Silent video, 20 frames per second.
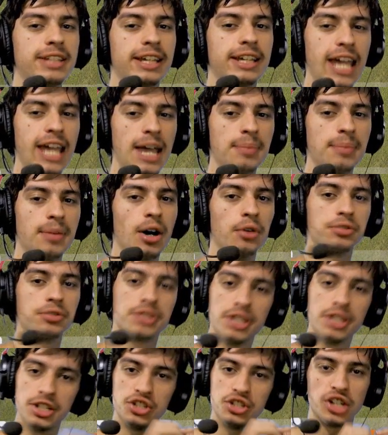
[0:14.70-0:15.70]
that came out
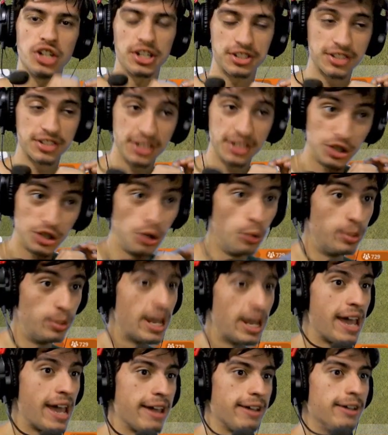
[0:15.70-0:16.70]
just
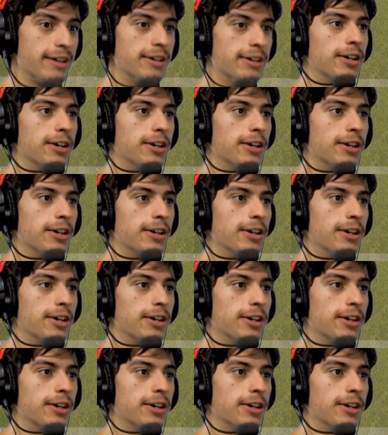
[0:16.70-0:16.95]
today.